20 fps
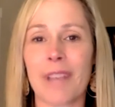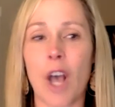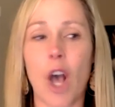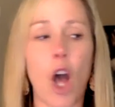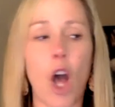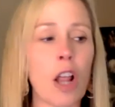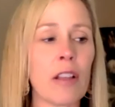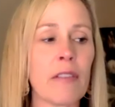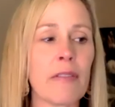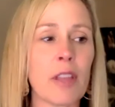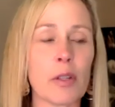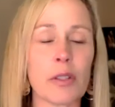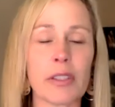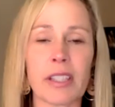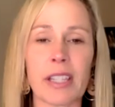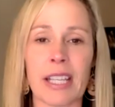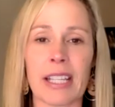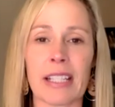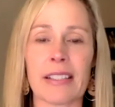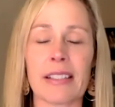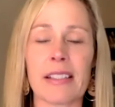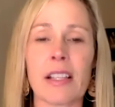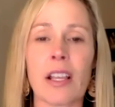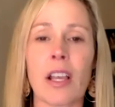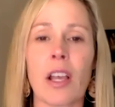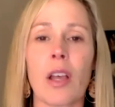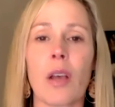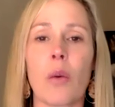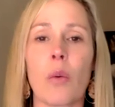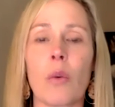All of those things
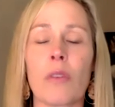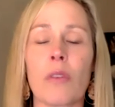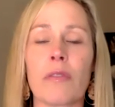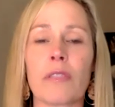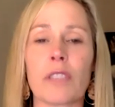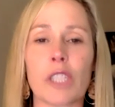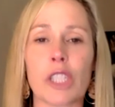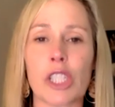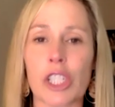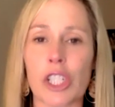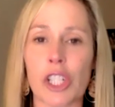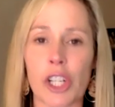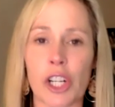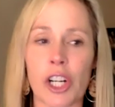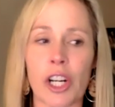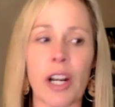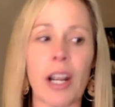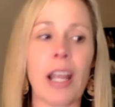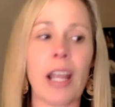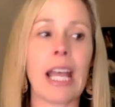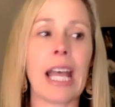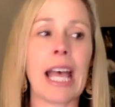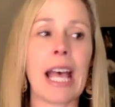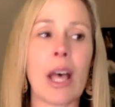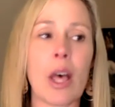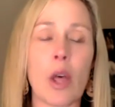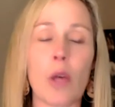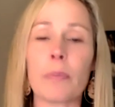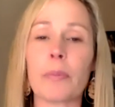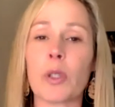will for sure
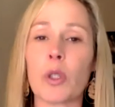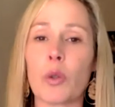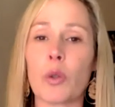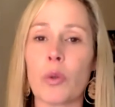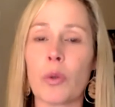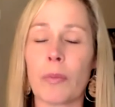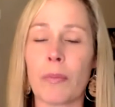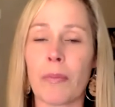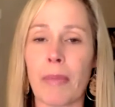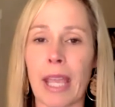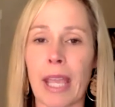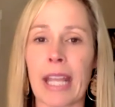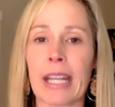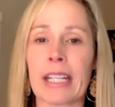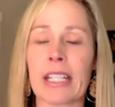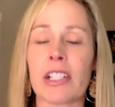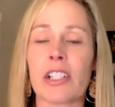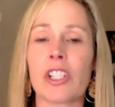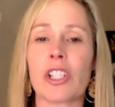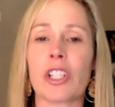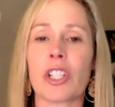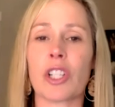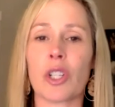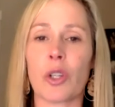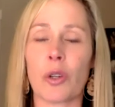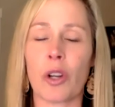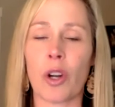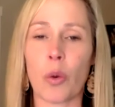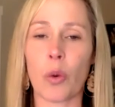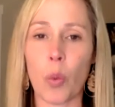help you manage
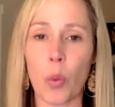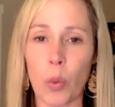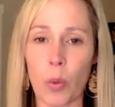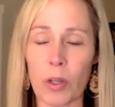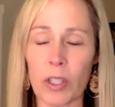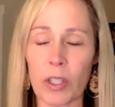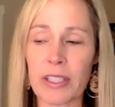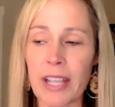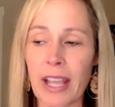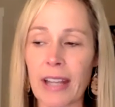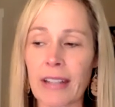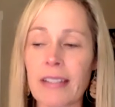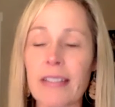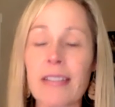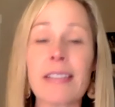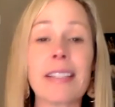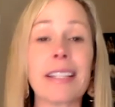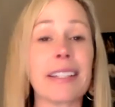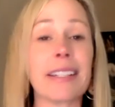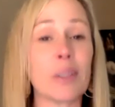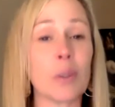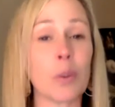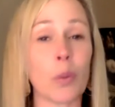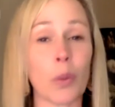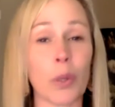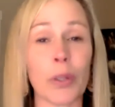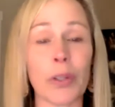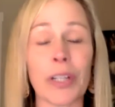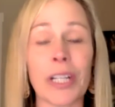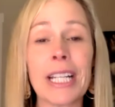your tendency to
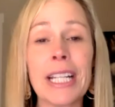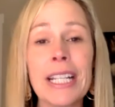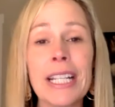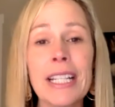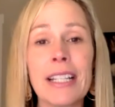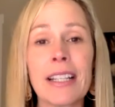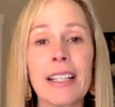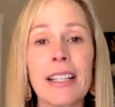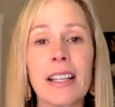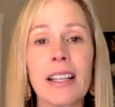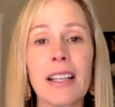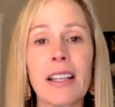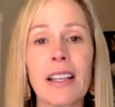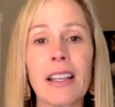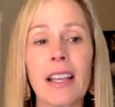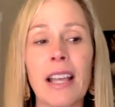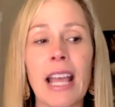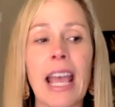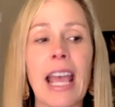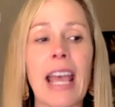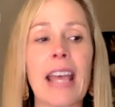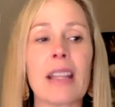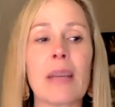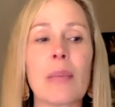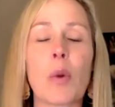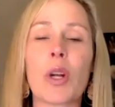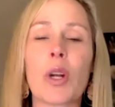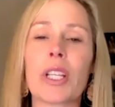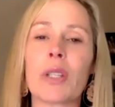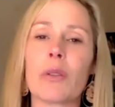worry. And the
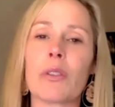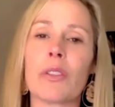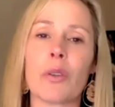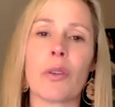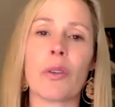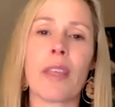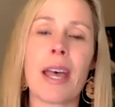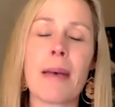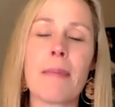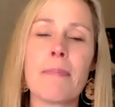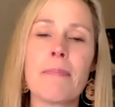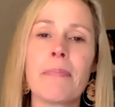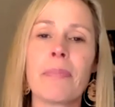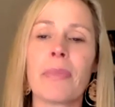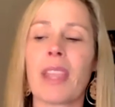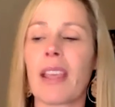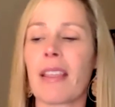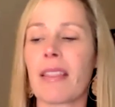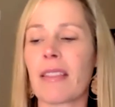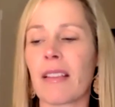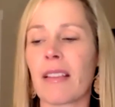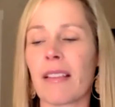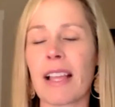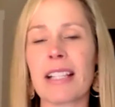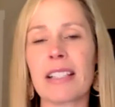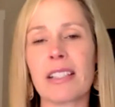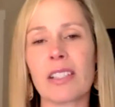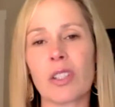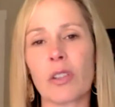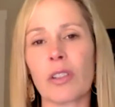more you do them, the
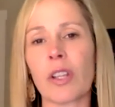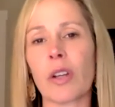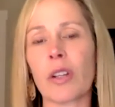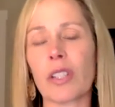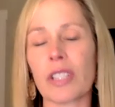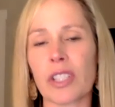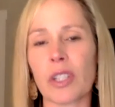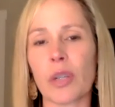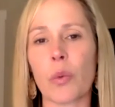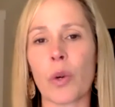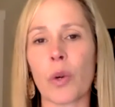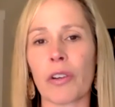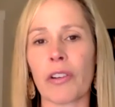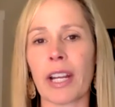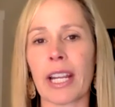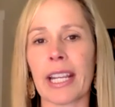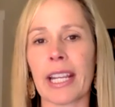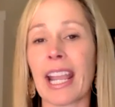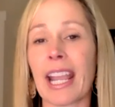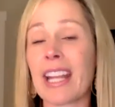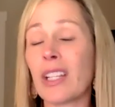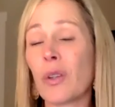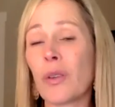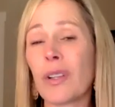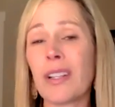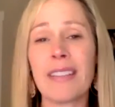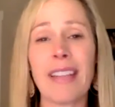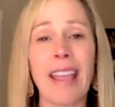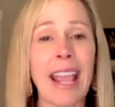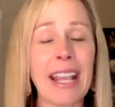less you'll notice you're worrying. And you
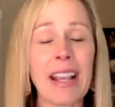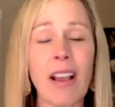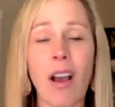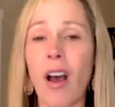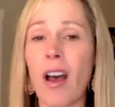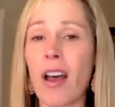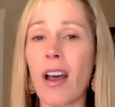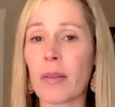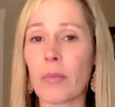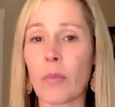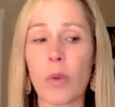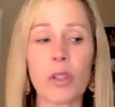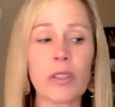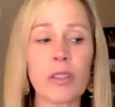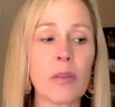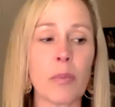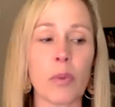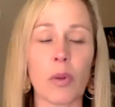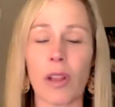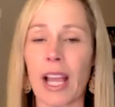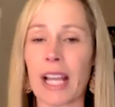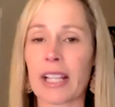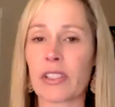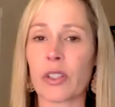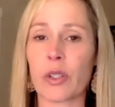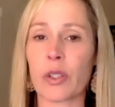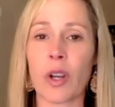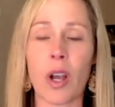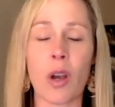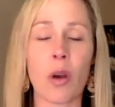can take on multiple
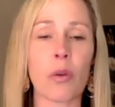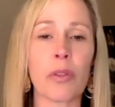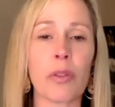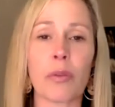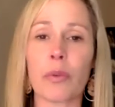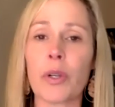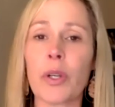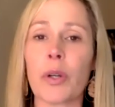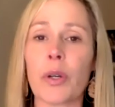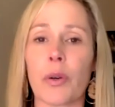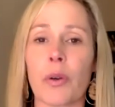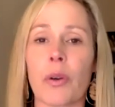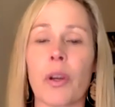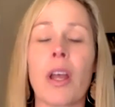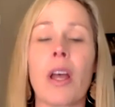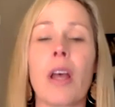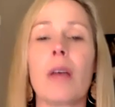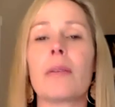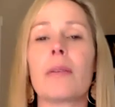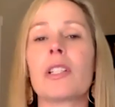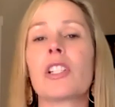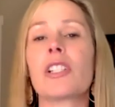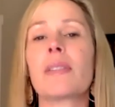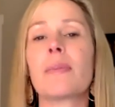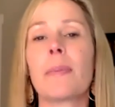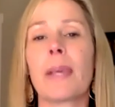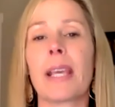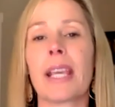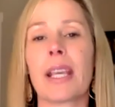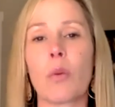as you go through, but
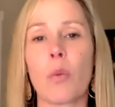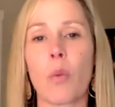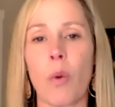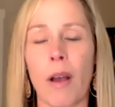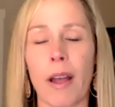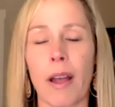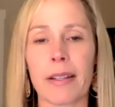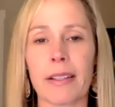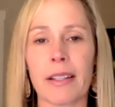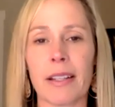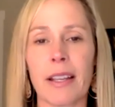just pick one.